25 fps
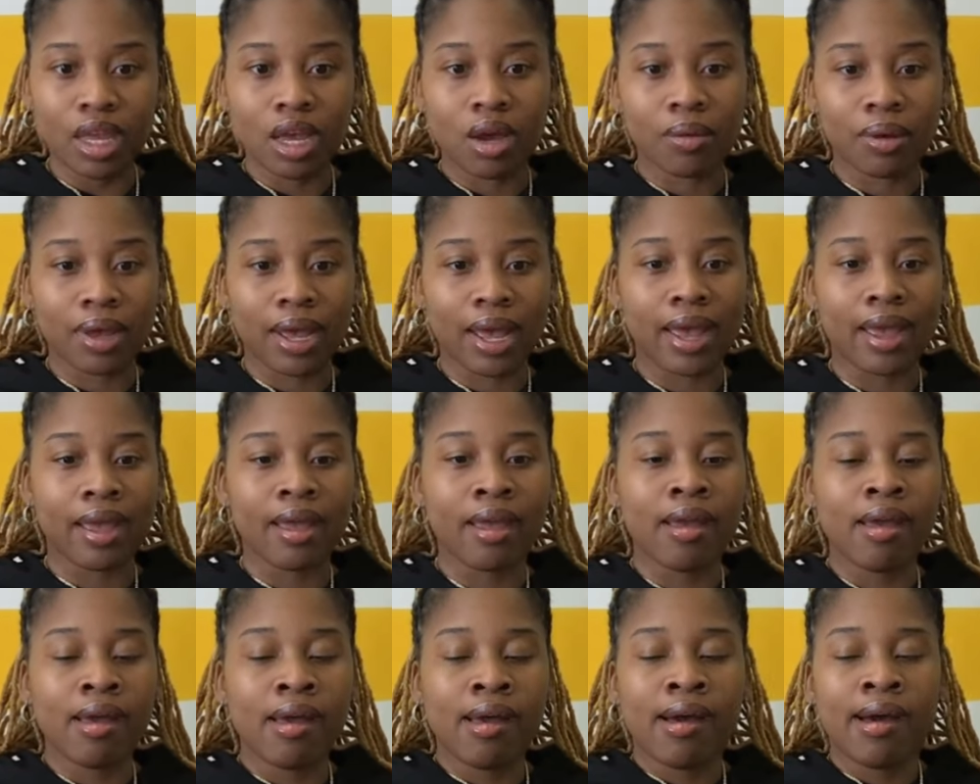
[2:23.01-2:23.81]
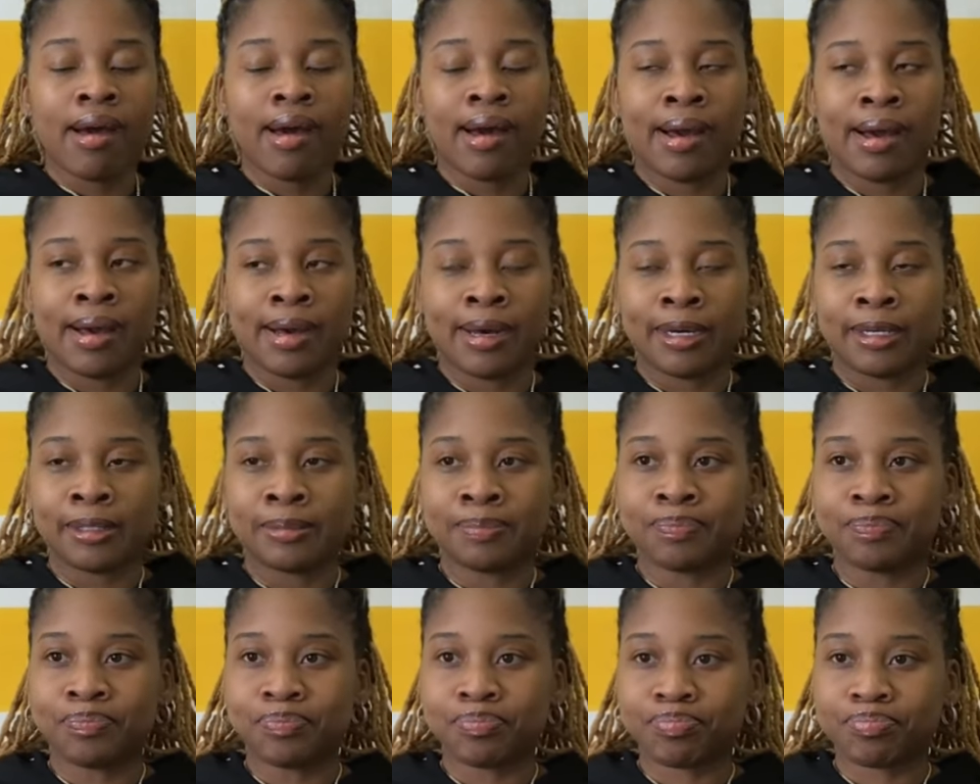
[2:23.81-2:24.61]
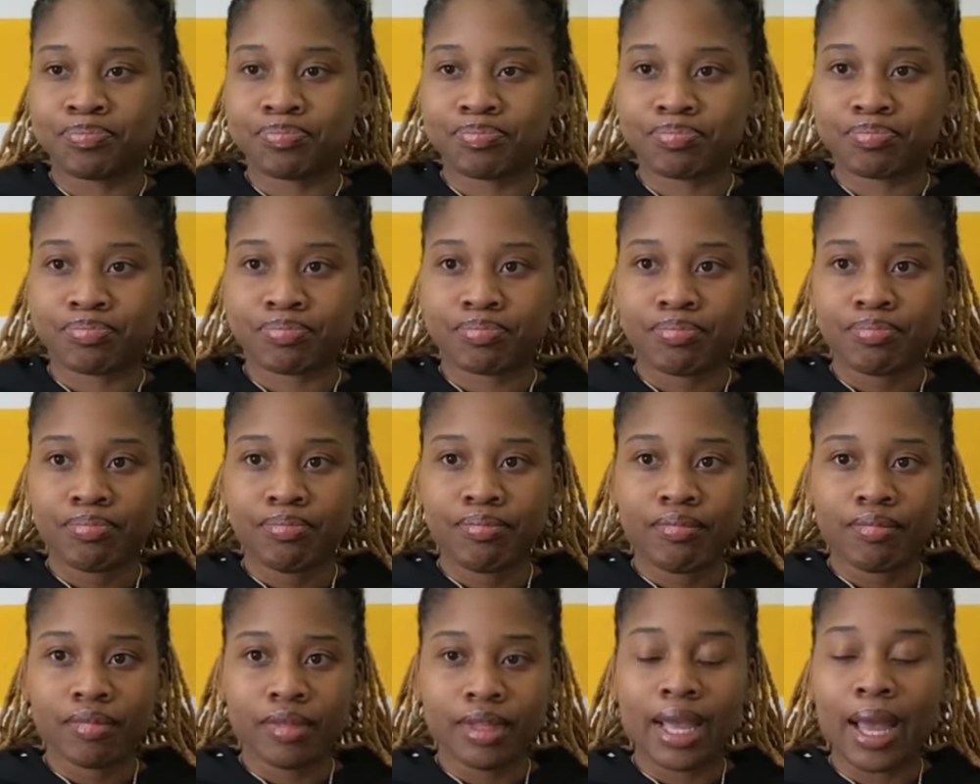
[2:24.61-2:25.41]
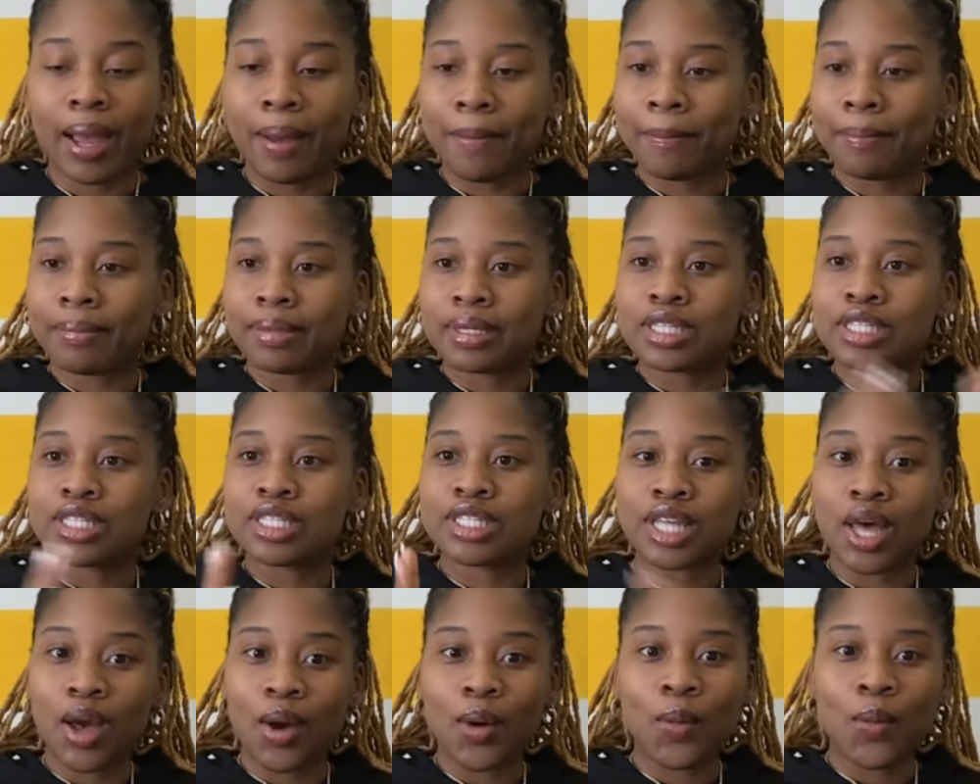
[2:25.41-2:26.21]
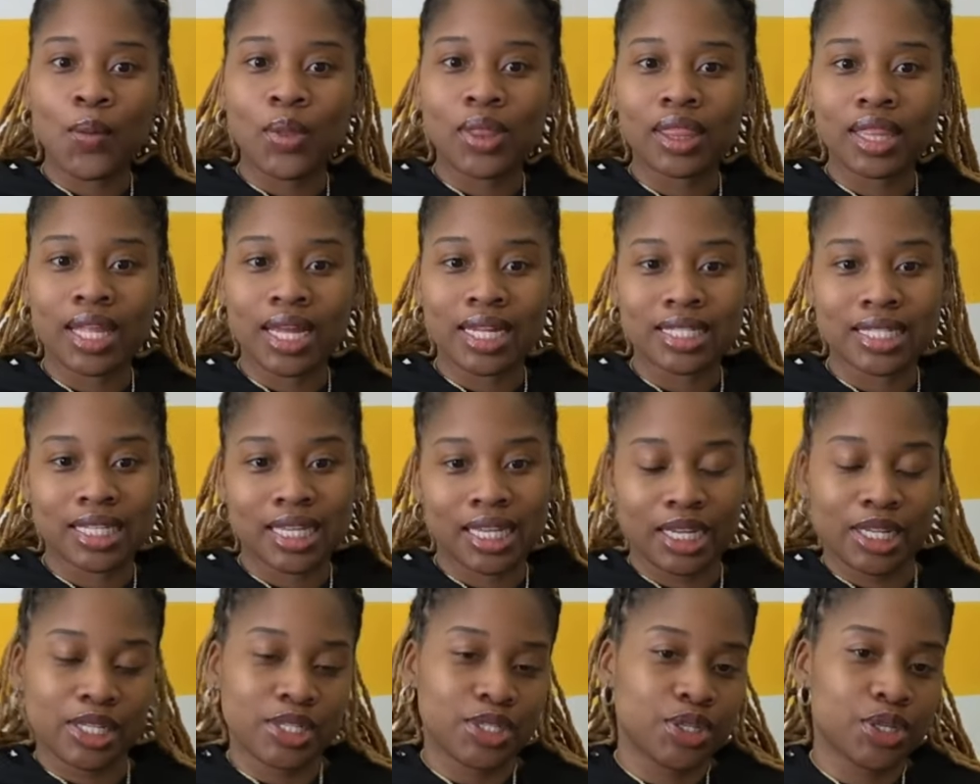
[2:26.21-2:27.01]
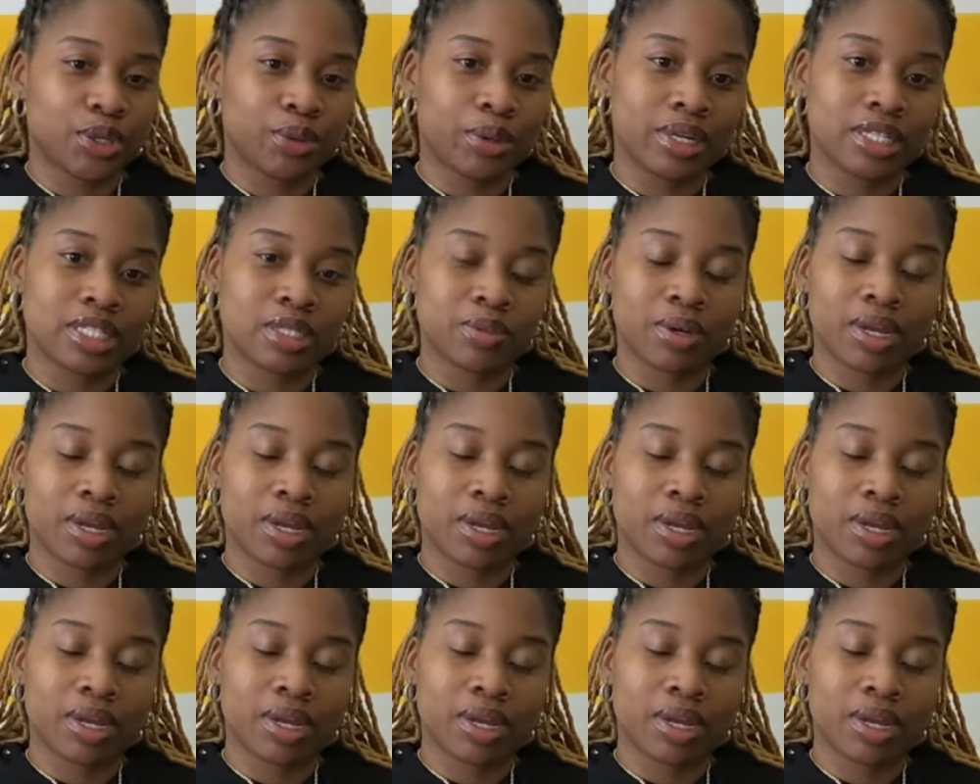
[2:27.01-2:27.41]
Okay. So let's get into it.